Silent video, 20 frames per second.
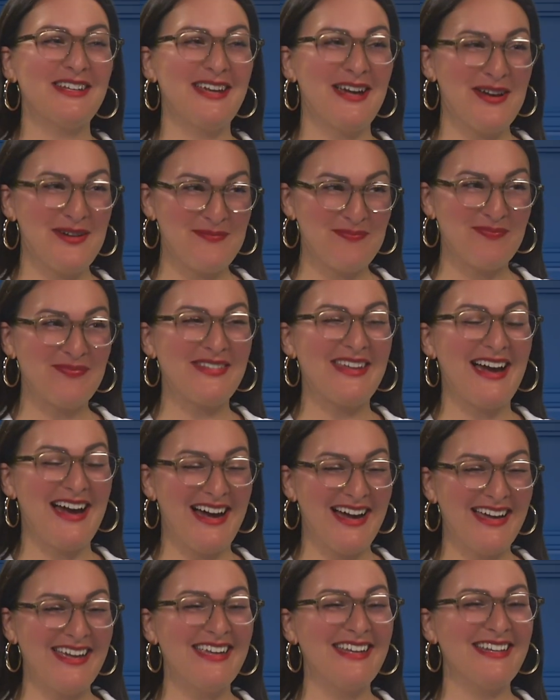Yep.
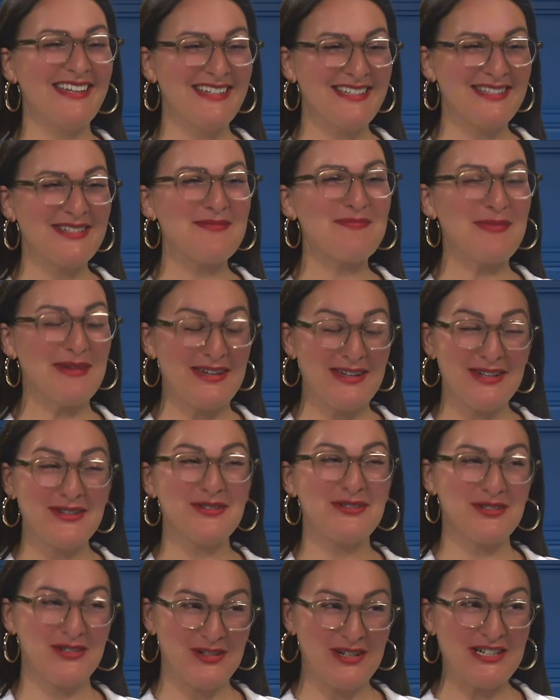Yeah, it is a big
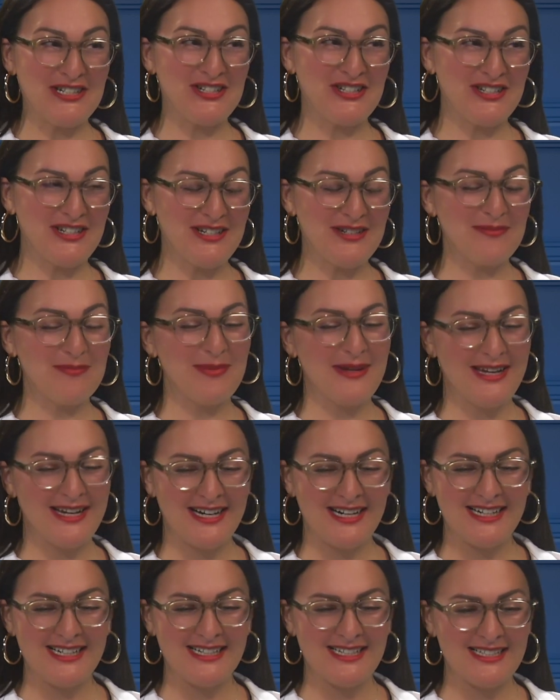question
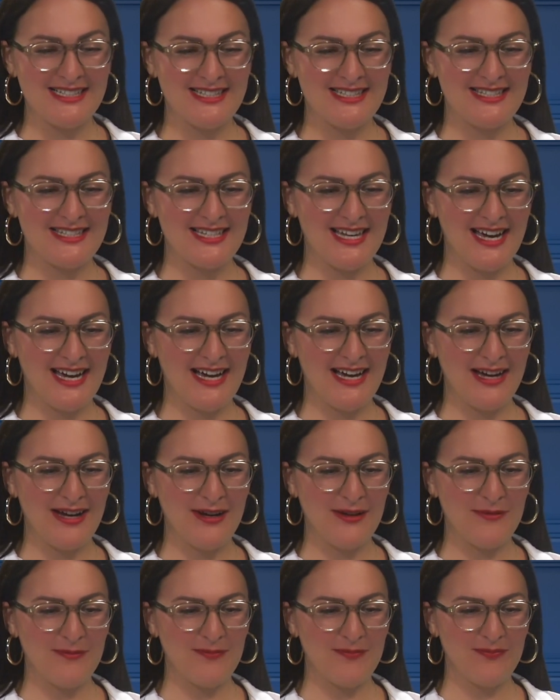because
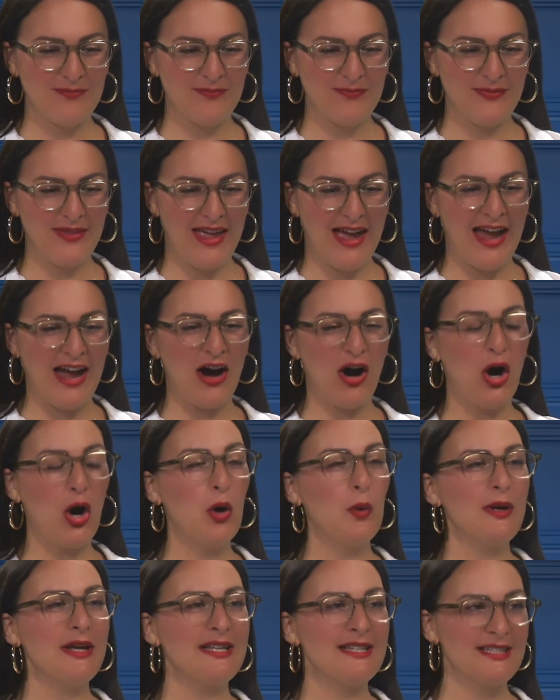I
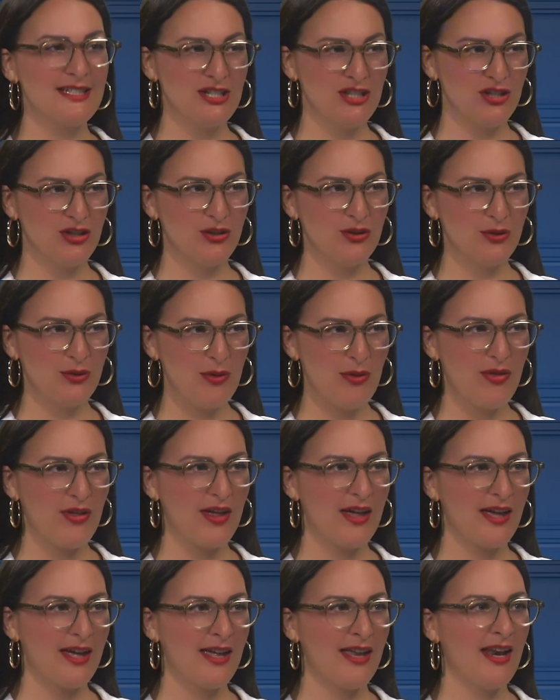always knew
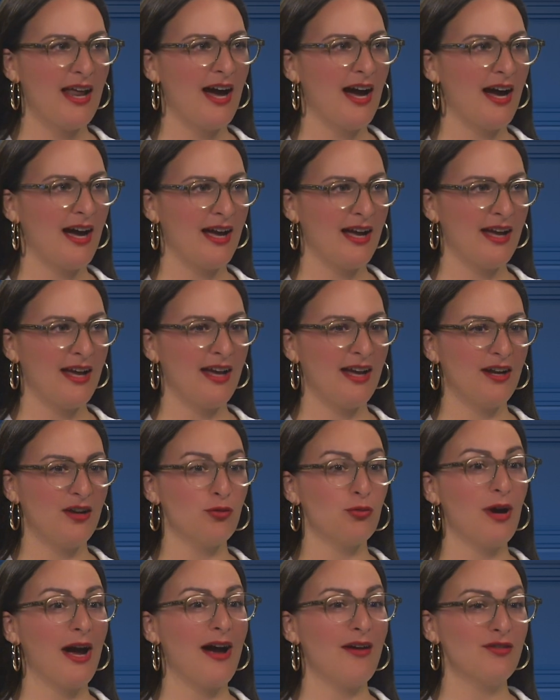that I
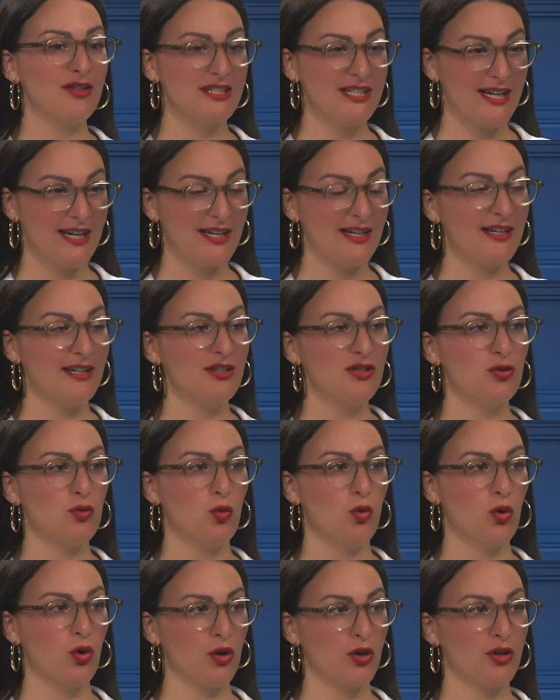gravitated
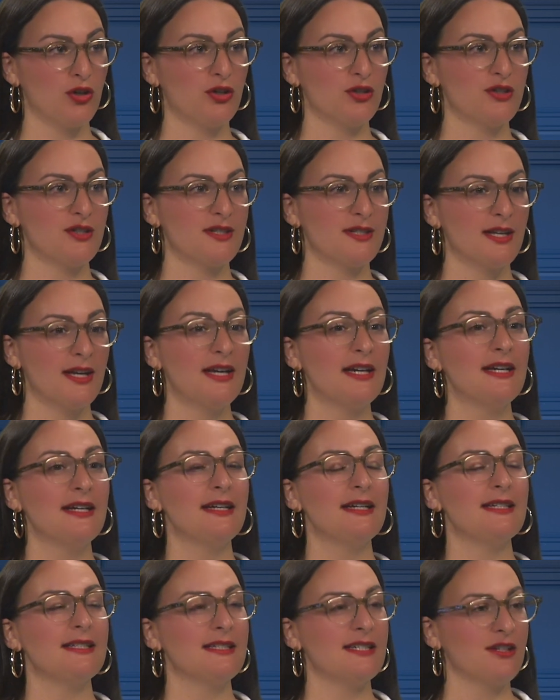towards
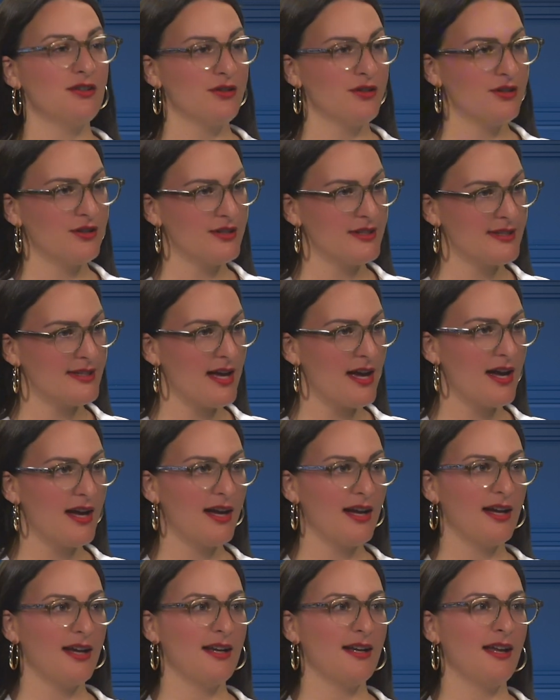interior
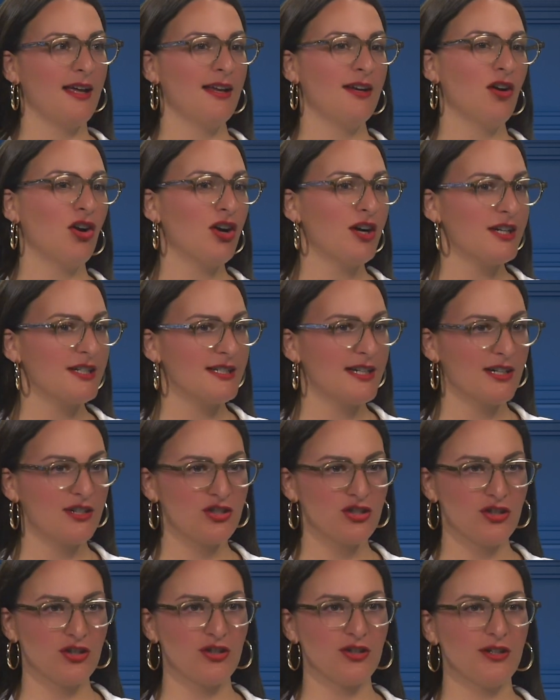design and
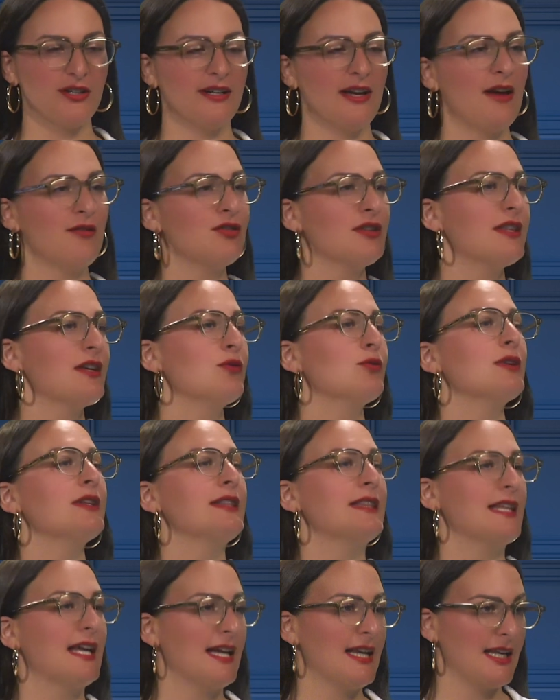architecture and everything
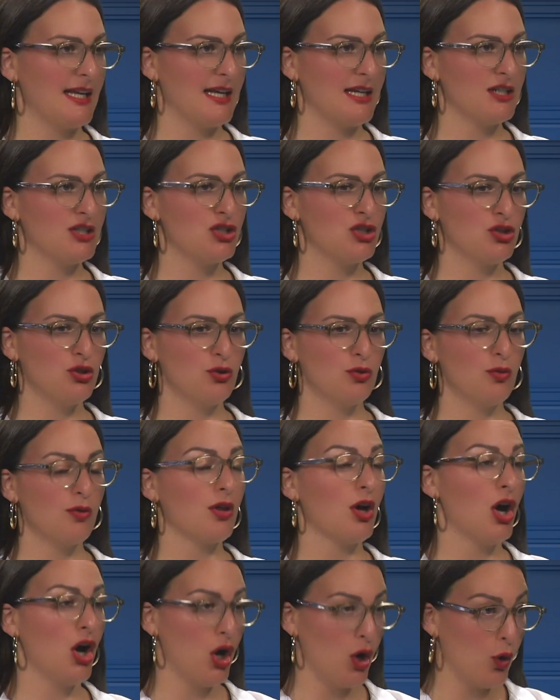relating to the
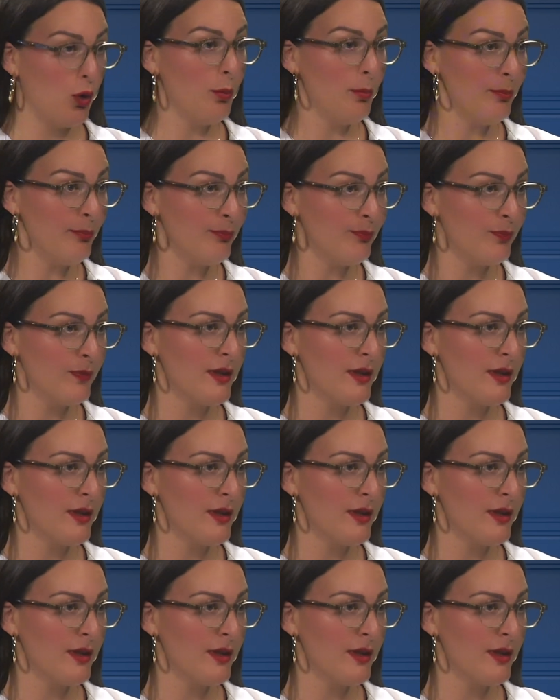home.